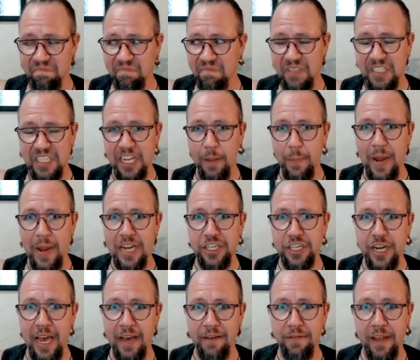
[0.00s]
until a page and
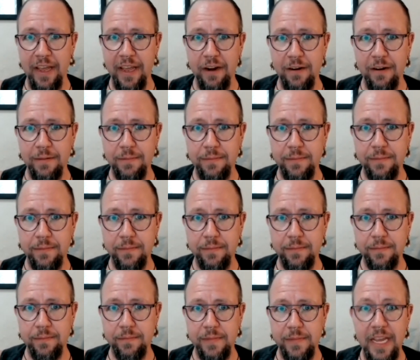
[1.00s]
a half later,
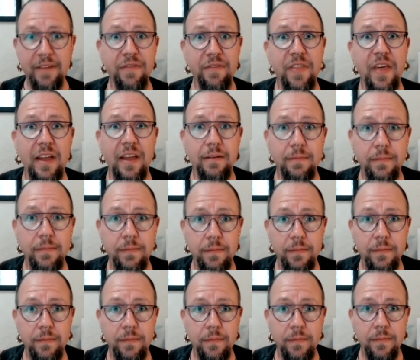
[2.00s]
if then.
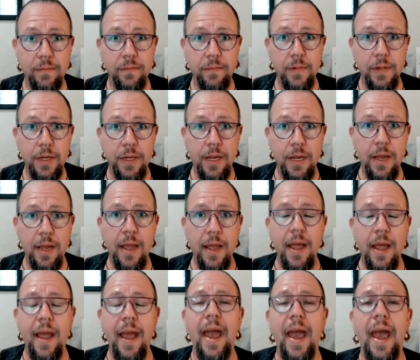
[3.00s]
Mm-hmm.
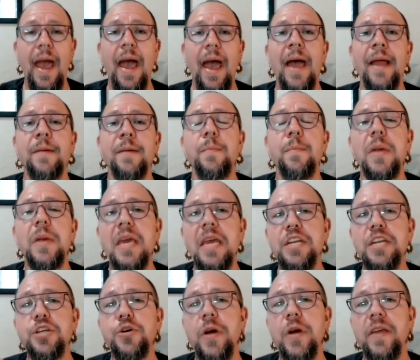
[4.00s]
And me
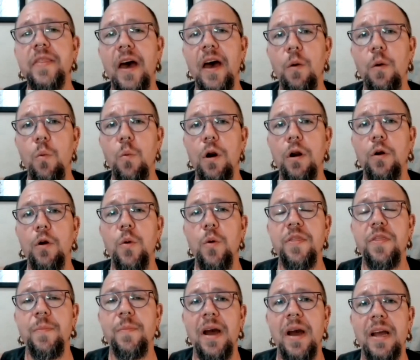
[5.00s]
doing that work
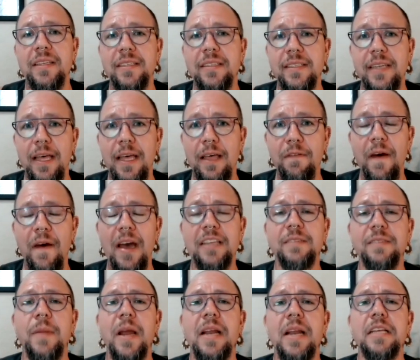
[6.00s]
with myself
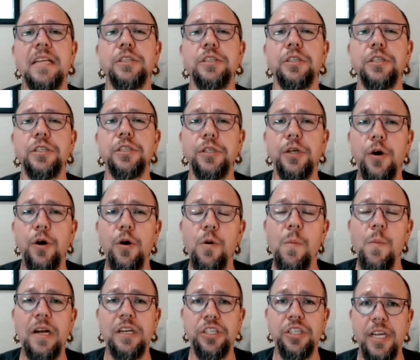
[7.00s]
has made it so
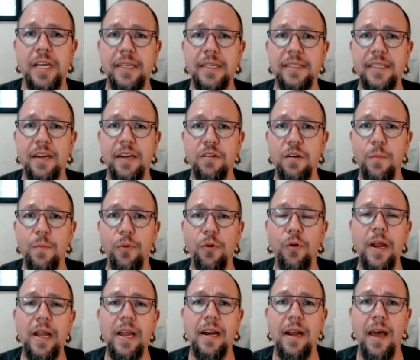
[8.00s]
much easier to
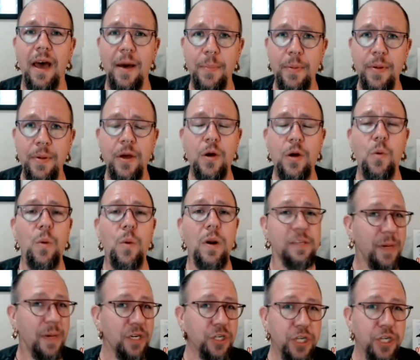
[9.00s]
bring it up,
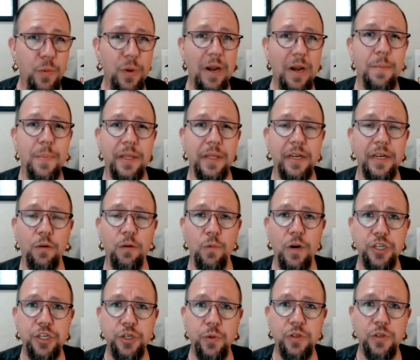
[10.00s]
especially when I'm building
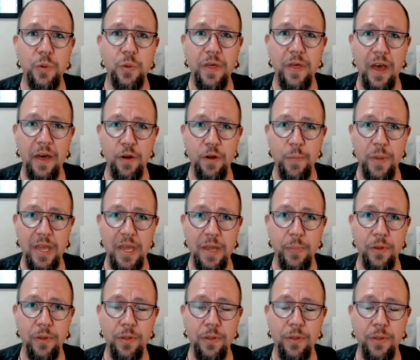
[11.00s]
rituals with other
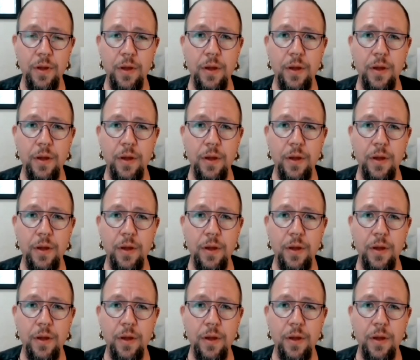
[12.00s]
people,